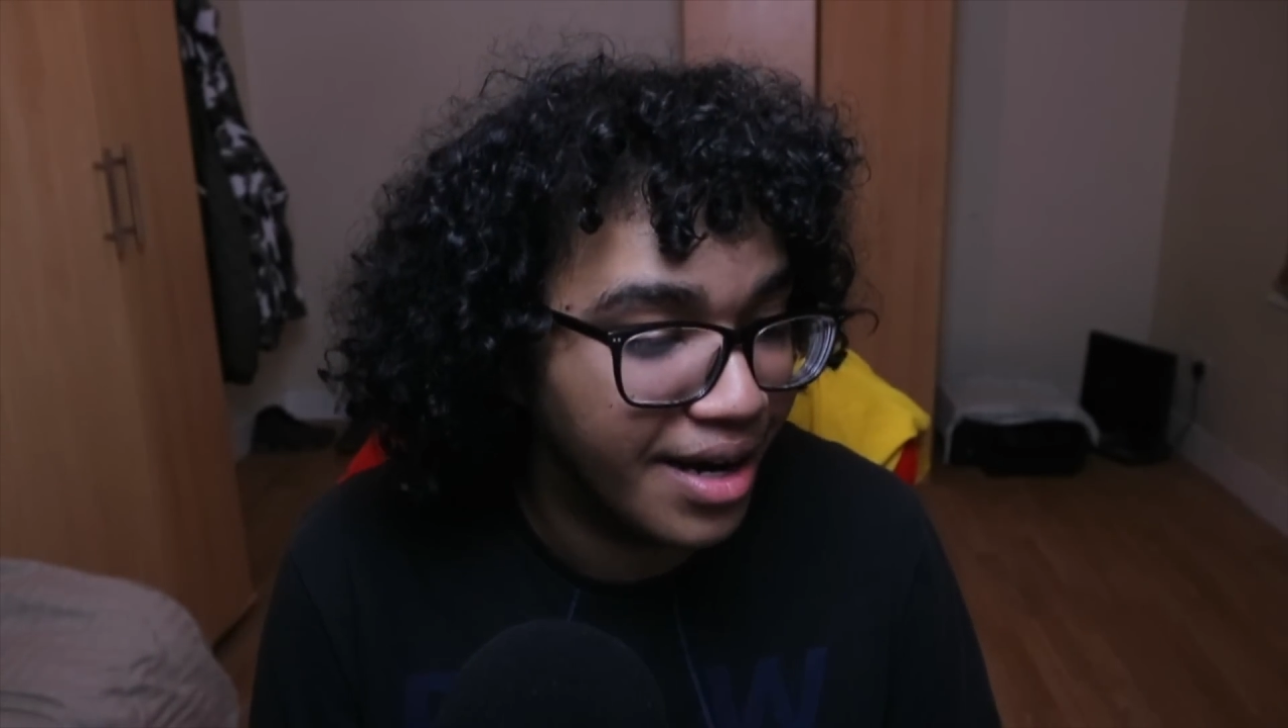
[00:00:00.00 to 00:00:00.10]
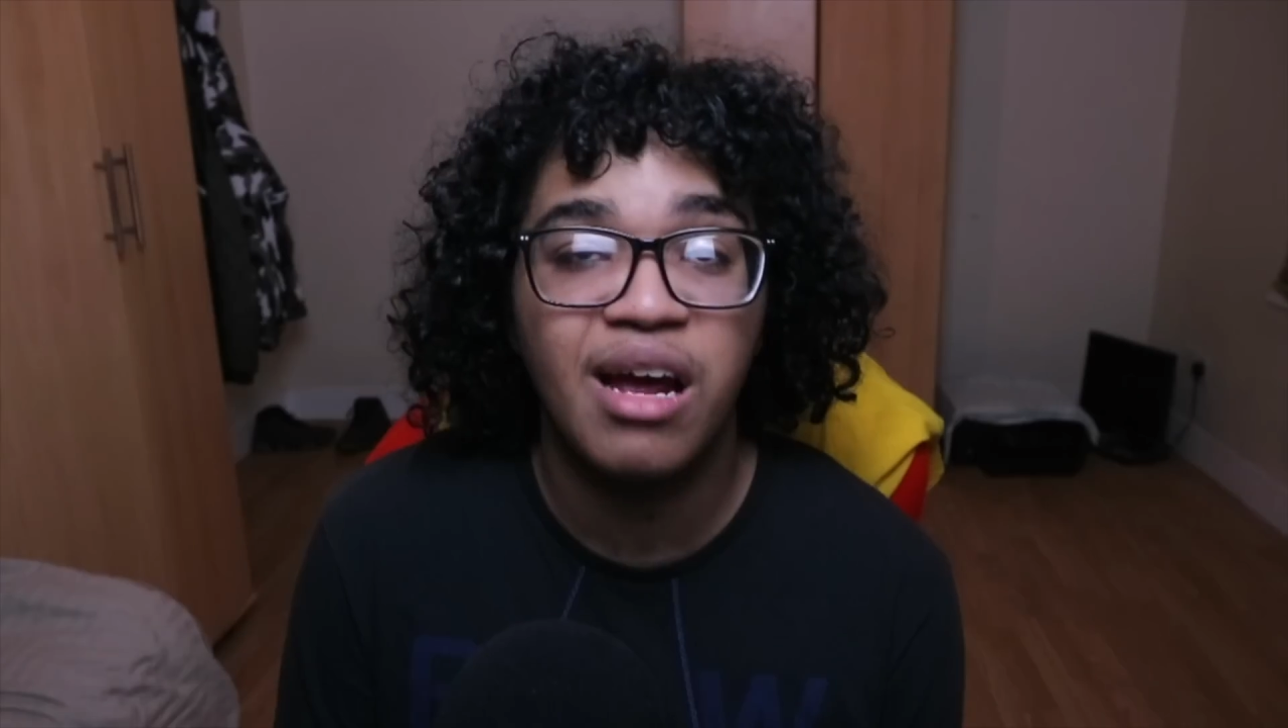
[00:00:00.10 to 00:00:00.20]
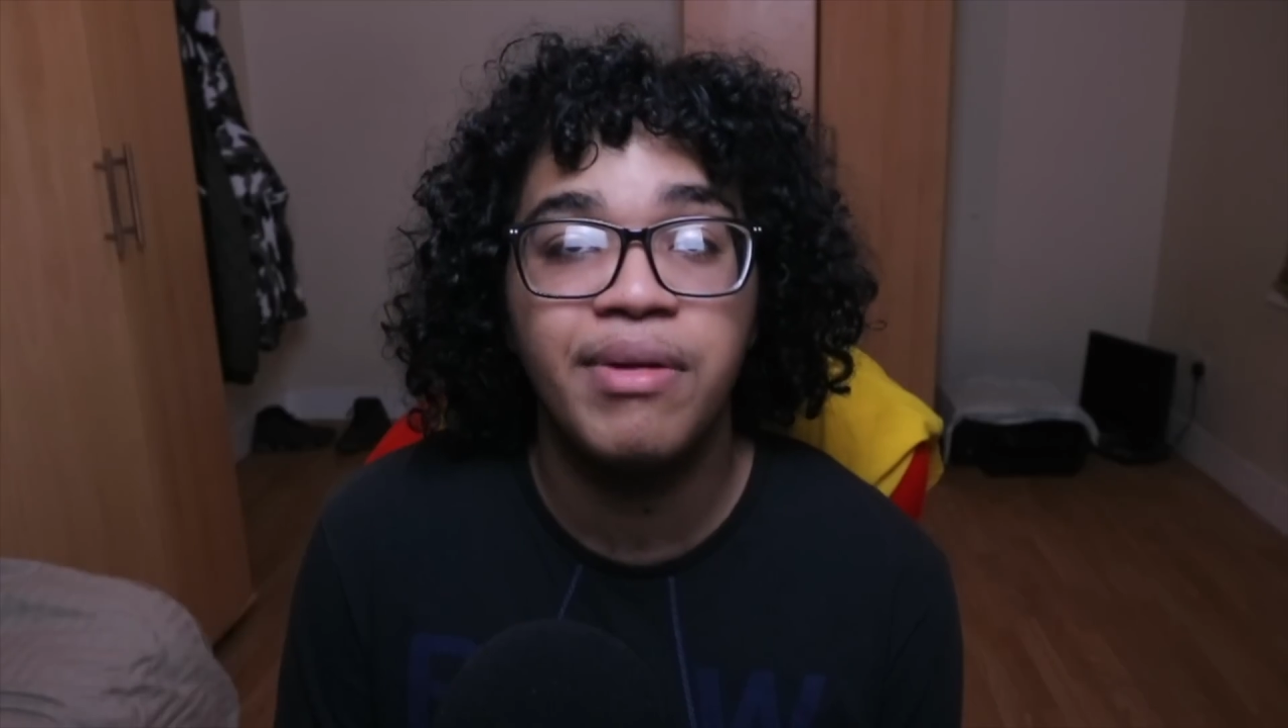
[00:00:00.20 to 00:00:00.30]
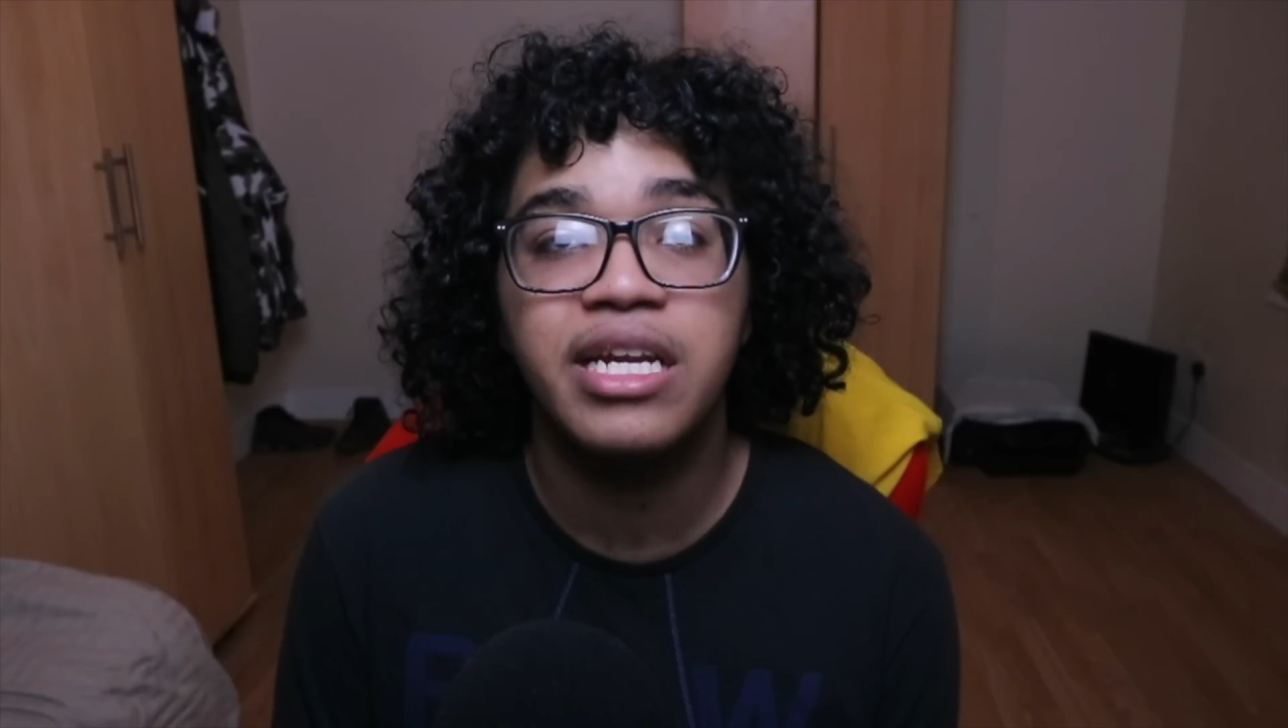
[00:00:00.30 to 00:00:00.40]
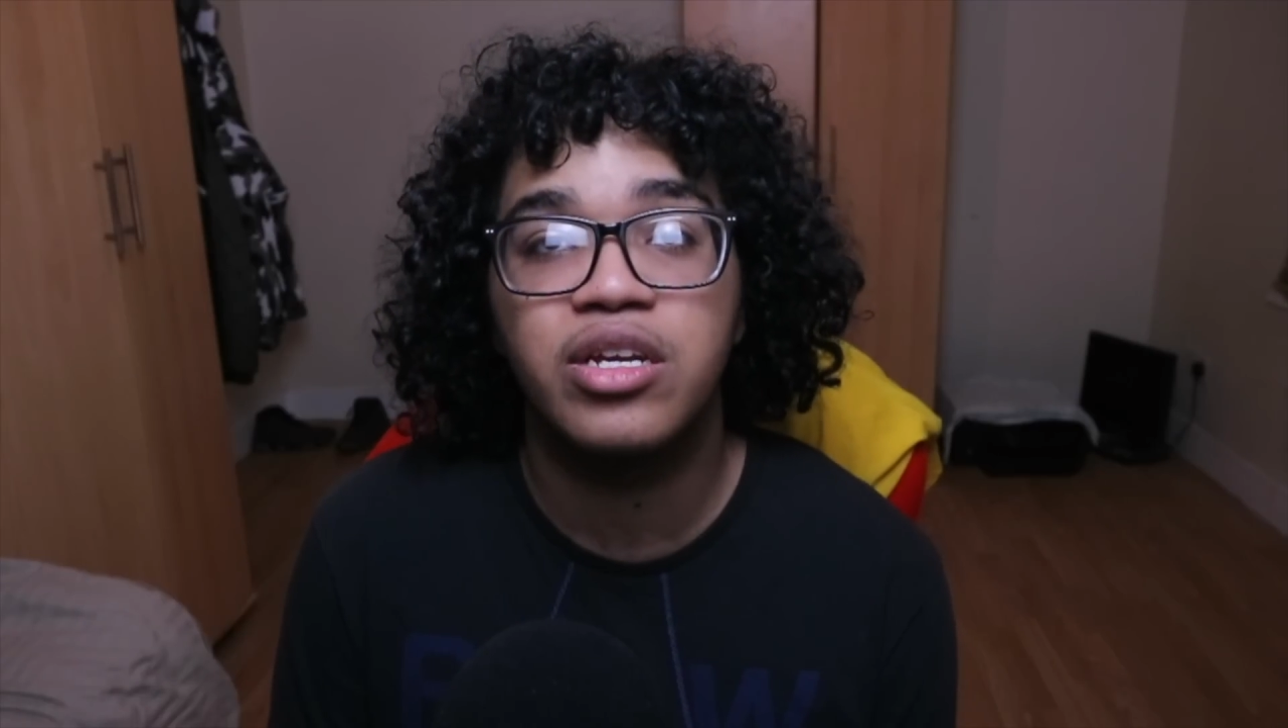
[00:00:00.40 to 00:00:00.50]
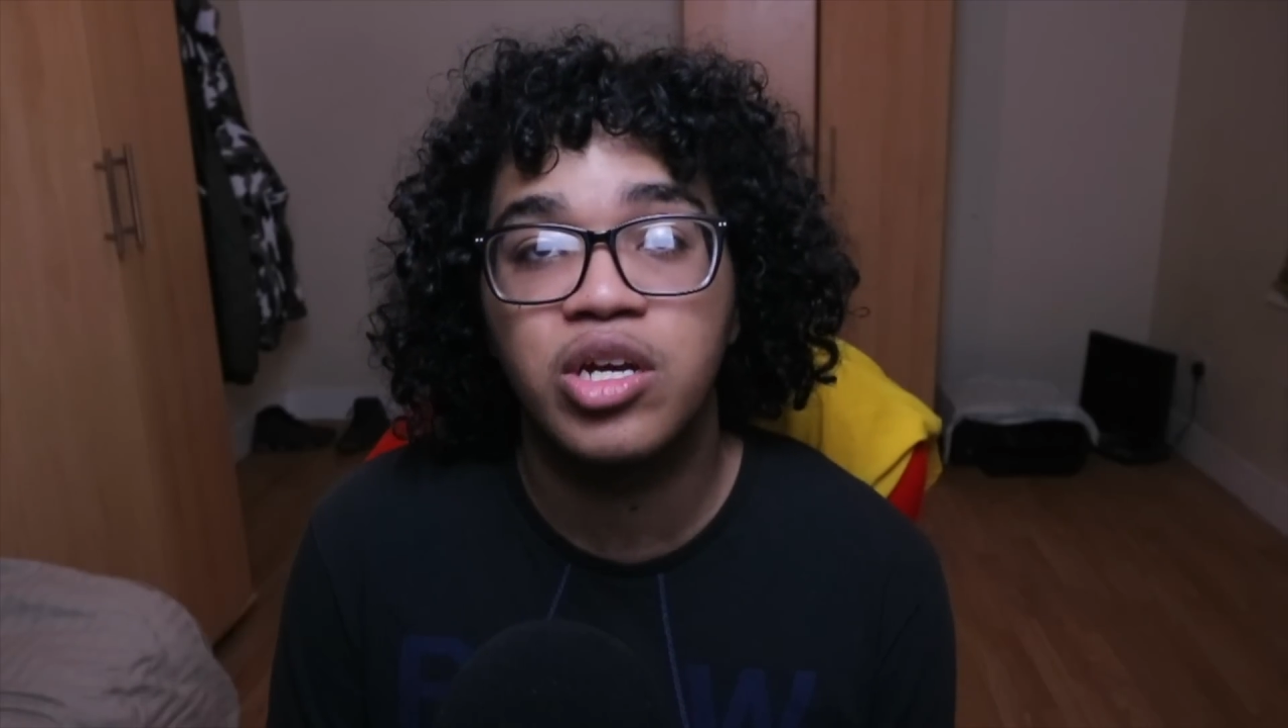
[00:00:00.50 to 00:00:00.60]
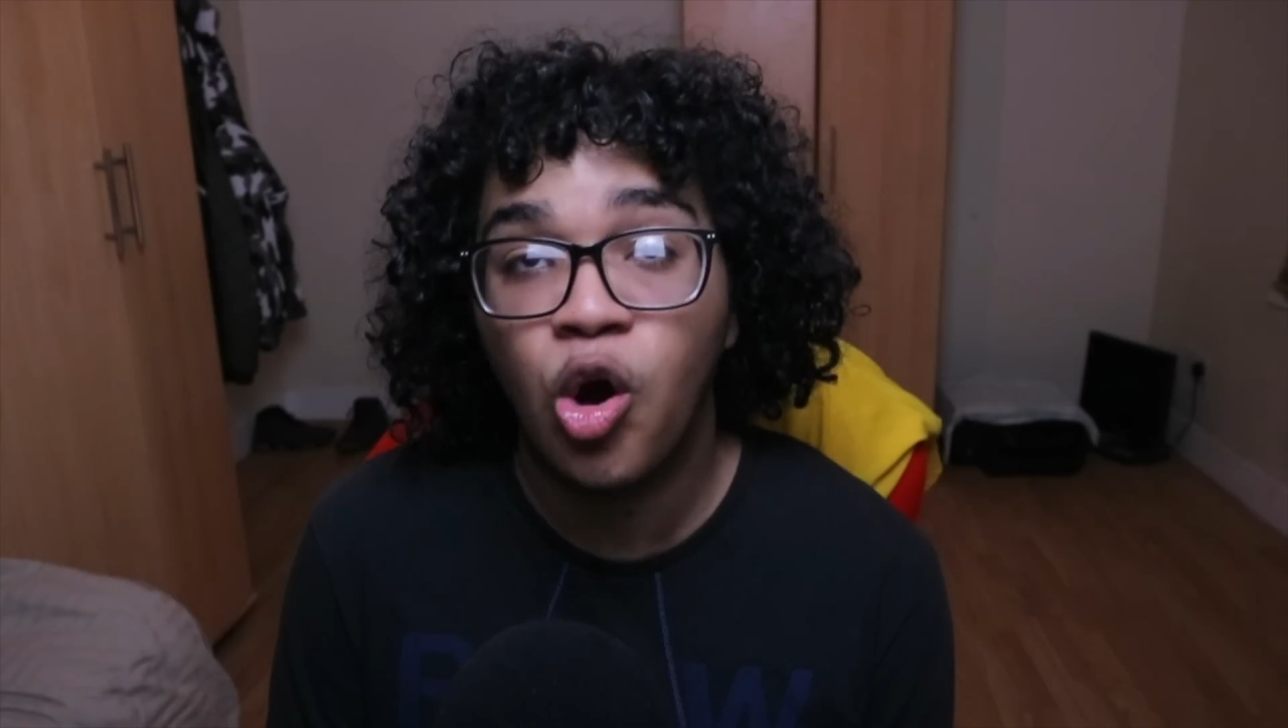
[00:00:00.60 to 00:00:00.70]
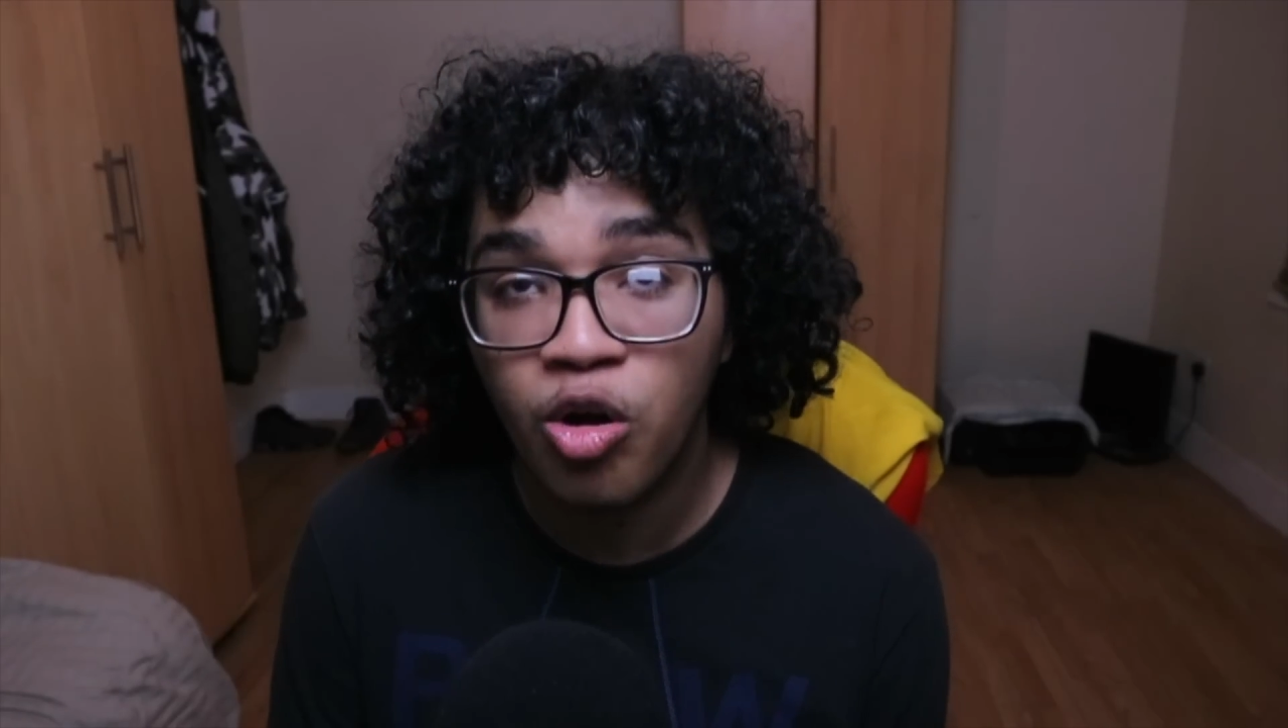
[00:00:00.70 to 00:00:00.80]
And I made